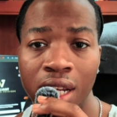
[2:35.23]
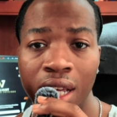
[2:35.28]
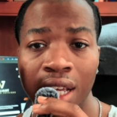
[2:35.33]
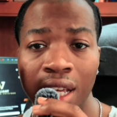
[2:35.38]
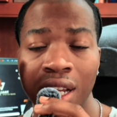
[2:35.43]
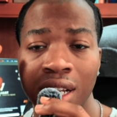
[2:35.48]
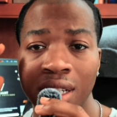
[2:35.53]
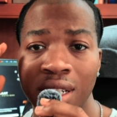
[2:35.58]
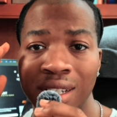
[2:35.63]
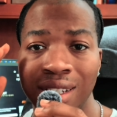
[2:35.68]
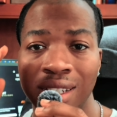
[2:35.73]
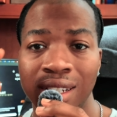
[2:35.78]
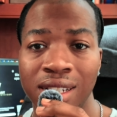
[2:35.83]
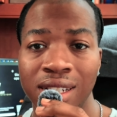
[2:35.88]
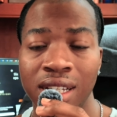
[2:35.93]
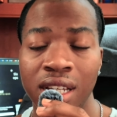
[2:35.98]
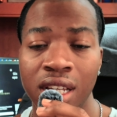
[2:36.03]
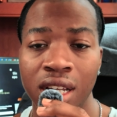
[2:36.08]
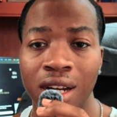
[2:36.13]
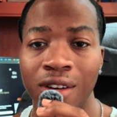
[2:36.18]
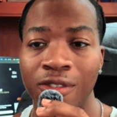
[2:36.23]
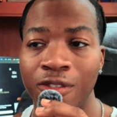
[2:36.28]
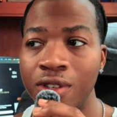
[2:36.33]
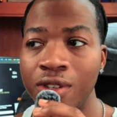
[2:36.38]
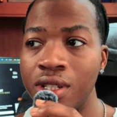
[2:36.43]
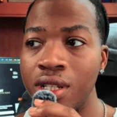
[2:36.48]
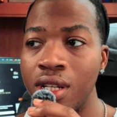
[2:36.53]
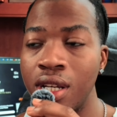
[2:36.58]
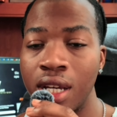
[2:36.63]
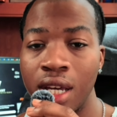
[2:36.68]
he doesn't see your
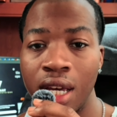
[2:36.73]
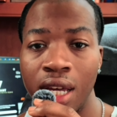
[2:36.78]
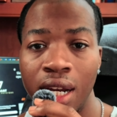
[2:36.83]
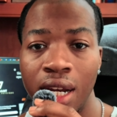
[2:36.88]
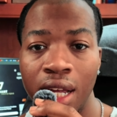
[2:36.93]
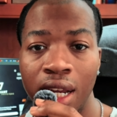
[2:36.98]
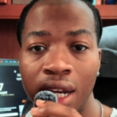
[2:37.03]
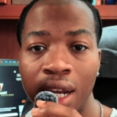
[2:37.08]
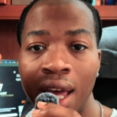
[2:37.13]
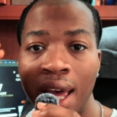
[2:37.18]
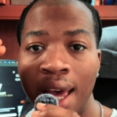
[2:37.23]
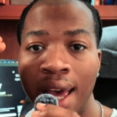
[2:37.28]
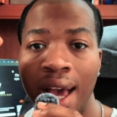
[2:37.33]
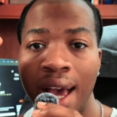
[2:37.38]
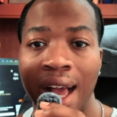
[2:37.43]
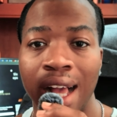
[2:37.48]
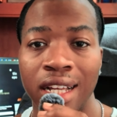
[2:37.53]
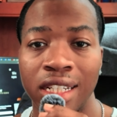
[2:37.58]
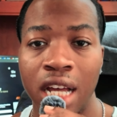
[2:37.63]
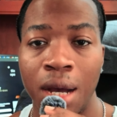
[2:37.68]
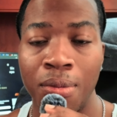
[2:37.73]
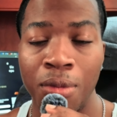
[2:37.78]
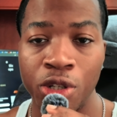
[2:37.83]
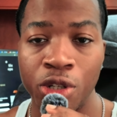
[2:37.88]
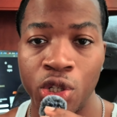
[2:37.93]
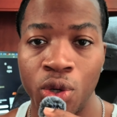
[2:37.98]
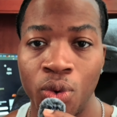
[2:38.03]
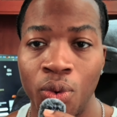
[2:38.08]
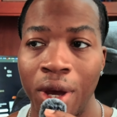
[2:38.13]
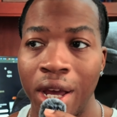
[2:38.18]
physique he didn't ask how
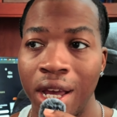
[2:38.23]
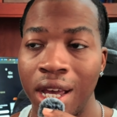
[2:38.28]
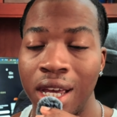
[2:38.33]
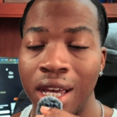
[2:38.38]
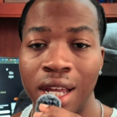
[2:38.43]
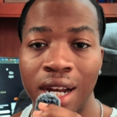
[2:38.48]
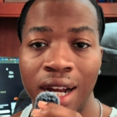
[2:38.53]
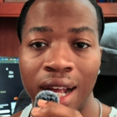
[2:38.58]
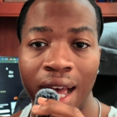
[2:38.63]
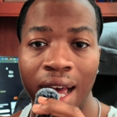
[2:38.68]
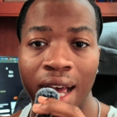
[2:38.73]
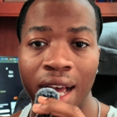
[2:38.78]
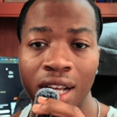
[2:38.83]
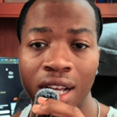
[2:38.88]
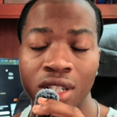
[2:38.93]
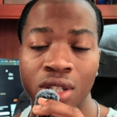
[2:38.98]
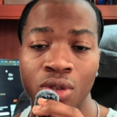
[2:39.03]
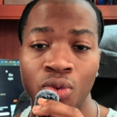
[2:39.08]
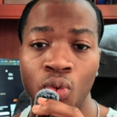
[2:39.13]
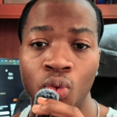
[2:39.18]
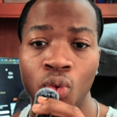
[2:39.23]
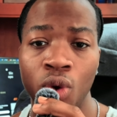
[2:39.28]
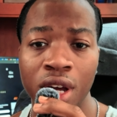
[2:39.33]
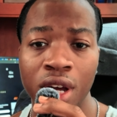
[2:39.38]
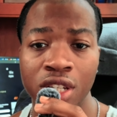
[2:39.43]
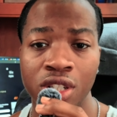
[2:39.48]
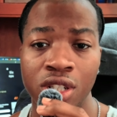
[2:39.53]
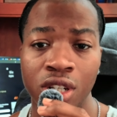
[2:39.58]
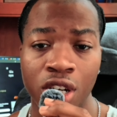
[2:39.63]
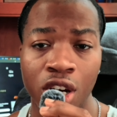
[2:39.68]
much you weigh he didn't ask
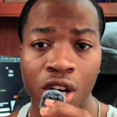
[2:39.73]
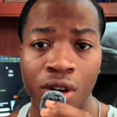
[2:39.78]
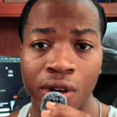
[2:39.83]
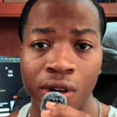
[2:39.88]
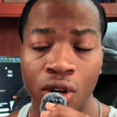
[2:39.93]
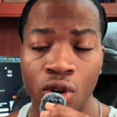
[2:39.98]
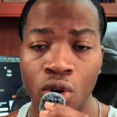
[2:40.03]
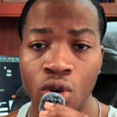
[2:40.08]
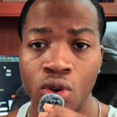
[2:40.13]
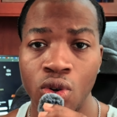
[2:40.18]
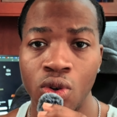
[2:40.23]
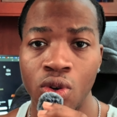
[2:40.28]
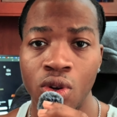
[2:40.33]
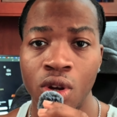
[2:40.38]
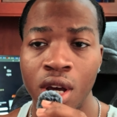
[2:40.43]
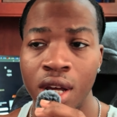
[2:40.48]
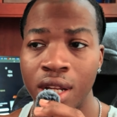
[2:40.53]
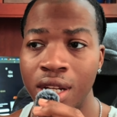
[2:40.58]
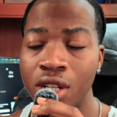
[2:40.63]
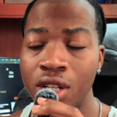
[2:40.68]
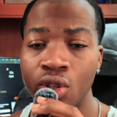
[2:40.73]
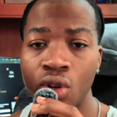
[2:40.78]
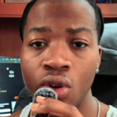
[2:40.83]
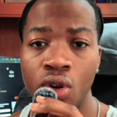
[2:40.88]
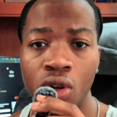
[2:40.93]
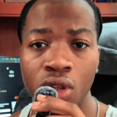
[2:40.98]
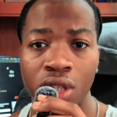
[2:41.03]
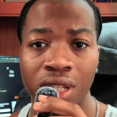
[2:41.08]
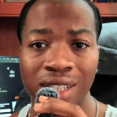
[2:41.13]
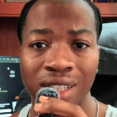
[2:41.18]
what is your current goal these are
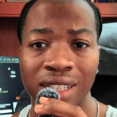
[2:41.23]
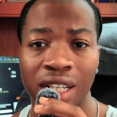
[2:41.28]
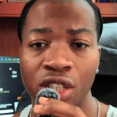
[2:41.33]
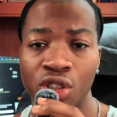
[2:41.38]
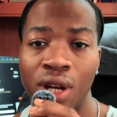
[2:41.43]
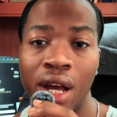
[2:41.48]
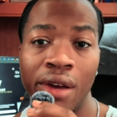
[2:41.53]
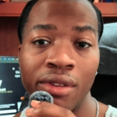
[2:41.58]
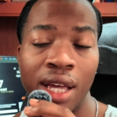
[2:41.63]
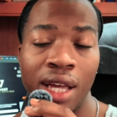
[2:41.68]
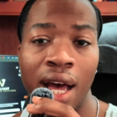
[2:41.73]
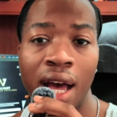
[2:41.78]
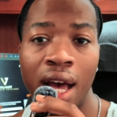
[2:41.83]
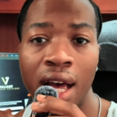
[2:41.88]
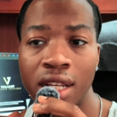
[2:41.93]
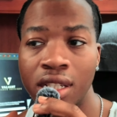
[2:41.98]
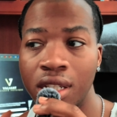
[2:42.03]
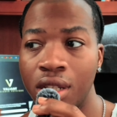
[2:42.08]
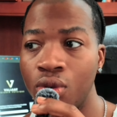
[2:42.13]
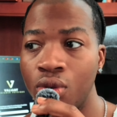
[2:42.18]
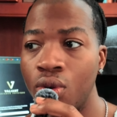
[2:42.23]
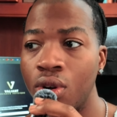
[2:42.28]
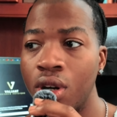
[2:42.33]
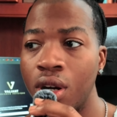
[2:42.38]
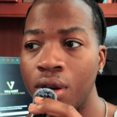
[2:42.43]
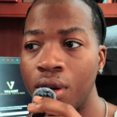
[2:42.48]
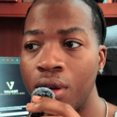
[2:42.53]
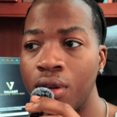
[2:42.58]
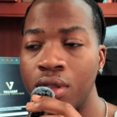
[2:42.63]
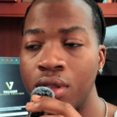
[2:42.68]
all things that you have to ask in
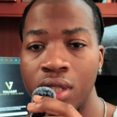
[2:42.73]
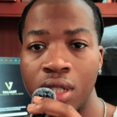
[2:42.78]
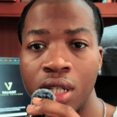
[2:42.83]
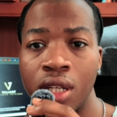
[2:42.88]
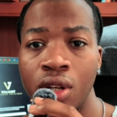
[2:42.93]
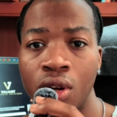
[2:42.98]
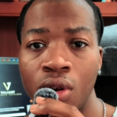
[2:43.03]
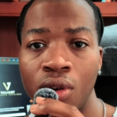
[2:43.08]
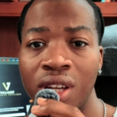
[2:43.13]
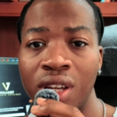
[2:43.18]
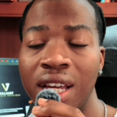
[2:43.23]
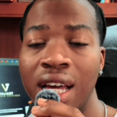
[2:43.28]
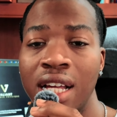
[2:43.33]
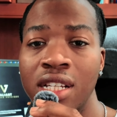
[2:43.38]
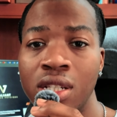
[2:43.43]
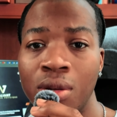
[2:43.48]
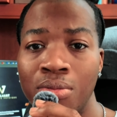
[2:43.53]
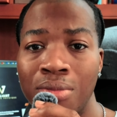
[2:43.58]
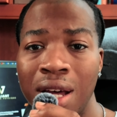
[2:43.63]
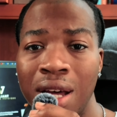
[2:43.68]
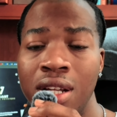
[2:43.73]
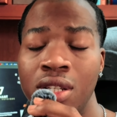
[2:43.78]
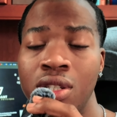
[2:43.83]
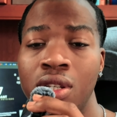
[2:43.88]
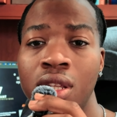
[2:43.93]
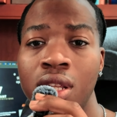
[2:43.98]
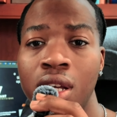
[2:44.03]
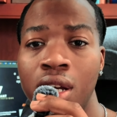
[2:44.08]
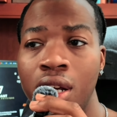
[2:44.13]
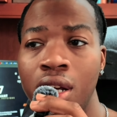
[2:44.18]
order to you know get somebody
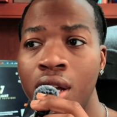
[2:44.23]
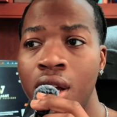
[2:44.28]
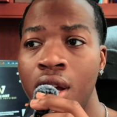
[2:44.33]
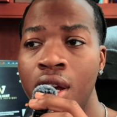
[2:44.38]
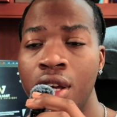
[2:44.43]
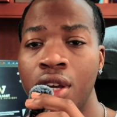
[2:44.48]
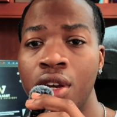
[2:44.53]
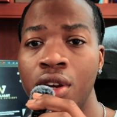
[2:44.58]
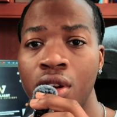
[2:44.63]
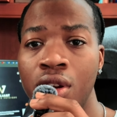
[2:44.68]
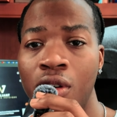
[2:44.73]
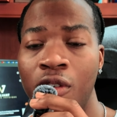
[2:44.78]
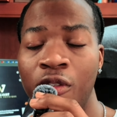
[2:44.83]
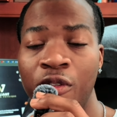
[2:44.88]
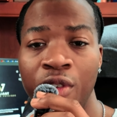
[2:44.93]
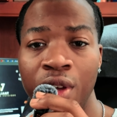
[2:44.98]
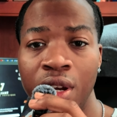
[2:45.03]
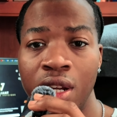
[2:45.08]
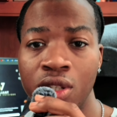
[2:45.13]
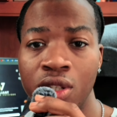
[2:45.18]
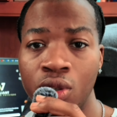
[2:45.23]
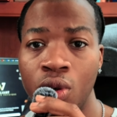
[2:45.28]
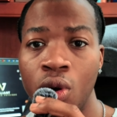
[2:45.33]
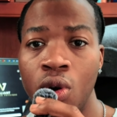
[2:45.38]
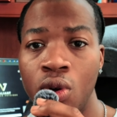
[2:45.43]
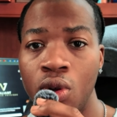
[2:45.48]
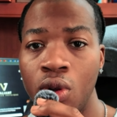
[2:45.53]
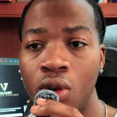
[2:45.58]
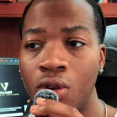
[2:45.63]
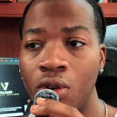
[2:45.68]
to their you know fitness
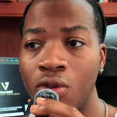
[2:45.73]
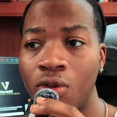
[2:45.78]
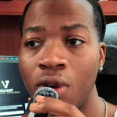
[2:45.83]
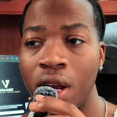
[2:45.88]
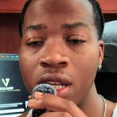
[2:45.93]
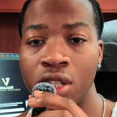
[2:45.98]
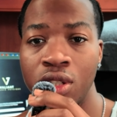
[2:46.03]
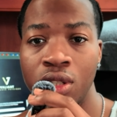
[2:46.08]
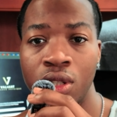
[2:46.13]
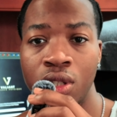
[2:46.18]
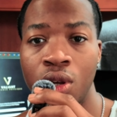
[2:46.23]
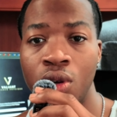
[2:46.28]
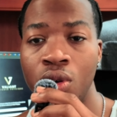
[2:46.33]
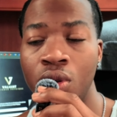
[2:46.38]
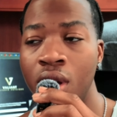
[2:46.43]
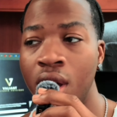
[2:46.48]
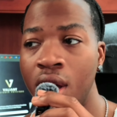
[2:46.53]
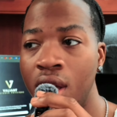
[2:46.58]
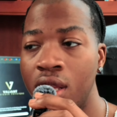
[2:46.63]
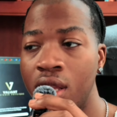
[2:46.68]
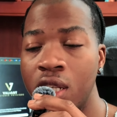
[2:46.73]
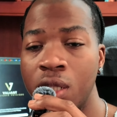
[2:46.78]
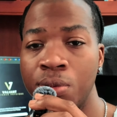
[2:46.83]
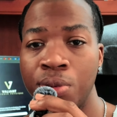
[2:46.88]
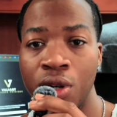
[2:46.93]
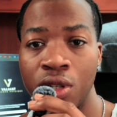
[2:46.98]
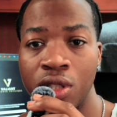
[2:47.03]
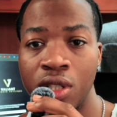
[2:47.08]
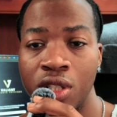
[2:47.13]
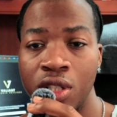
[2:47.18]
goal right so this
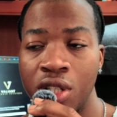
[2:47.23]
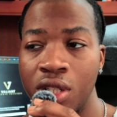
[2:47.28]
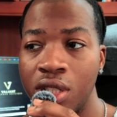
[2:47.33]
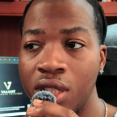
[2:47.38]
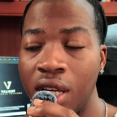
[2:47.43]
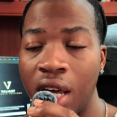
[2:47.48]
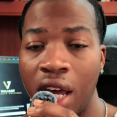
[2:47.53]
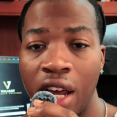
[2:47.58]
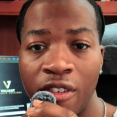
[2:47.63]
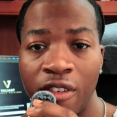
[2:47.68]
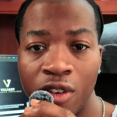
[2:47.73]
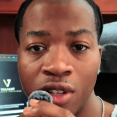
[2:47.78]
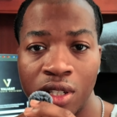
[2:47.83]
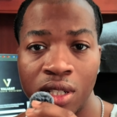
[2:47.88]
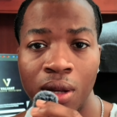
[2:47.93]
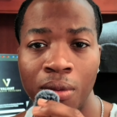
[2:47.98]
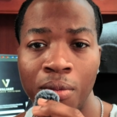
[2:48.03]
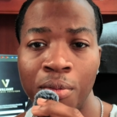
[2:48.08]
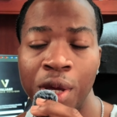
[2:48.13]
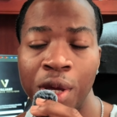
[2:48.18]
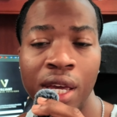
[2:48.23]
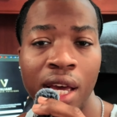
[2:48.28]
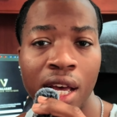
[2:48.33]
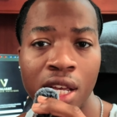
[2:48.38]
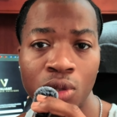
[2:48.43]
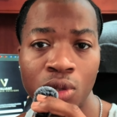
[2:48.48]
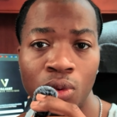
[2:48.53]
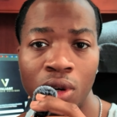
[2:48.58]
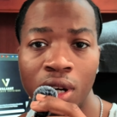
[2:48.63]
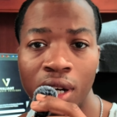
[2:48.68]
person just gave her some
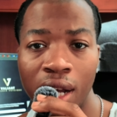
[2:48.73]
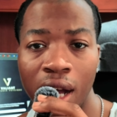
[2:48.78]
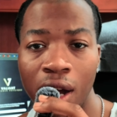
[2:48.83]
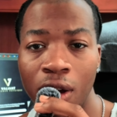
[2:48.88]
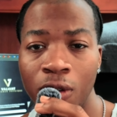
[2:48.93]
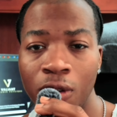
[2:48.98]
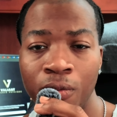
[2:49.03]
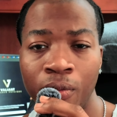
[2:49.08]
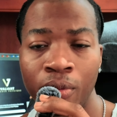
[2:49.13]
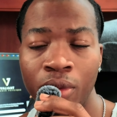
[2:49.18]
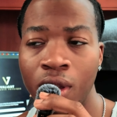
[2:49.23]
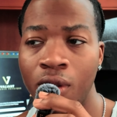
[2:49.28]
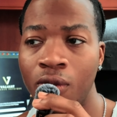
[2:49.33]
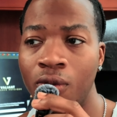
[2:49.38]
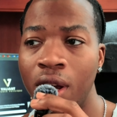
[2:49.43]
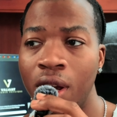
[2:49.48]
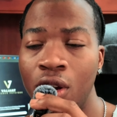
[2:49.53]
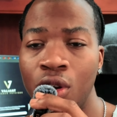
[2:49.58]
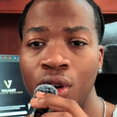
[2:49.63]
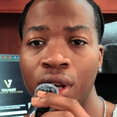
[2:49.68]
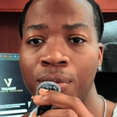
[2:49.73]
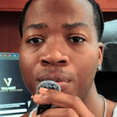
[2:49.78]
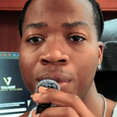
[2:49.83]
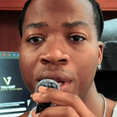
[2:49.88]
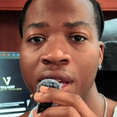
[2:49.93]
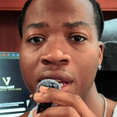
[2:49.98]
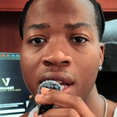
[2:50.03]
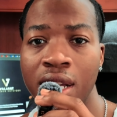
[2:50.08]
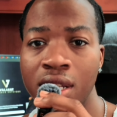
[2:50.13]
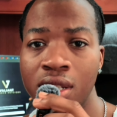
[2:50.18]
bs workout right or
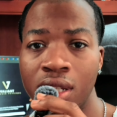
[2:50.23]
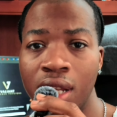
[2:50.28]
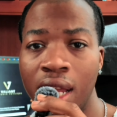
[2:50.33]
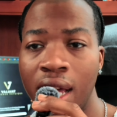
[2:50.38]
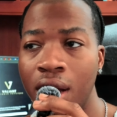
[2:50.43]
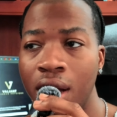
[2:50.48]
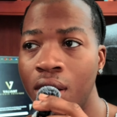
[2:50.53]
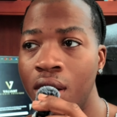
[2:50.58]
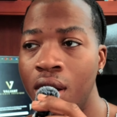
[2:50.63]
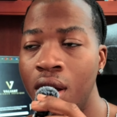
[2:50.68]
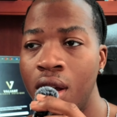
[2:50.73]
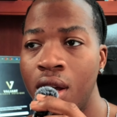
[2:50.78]
bs like